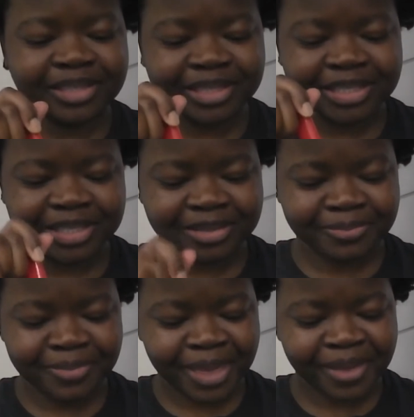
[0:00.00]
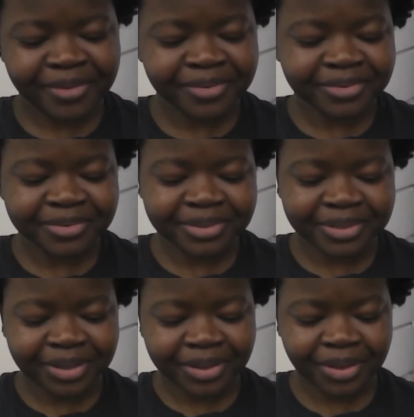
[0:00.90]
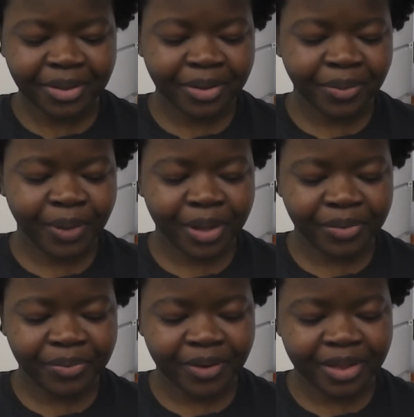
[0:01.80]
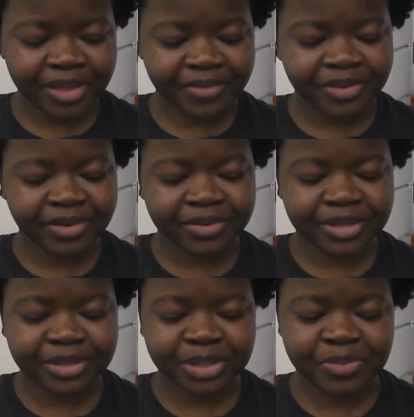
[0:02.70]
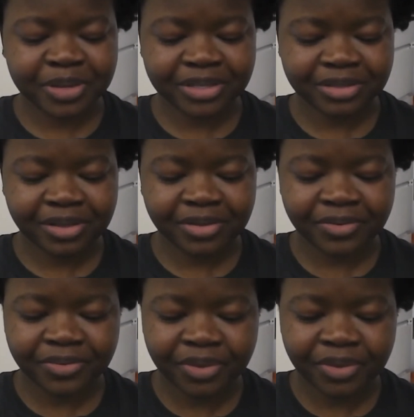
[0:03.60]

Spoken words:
smells quite alright if I don't say so myself.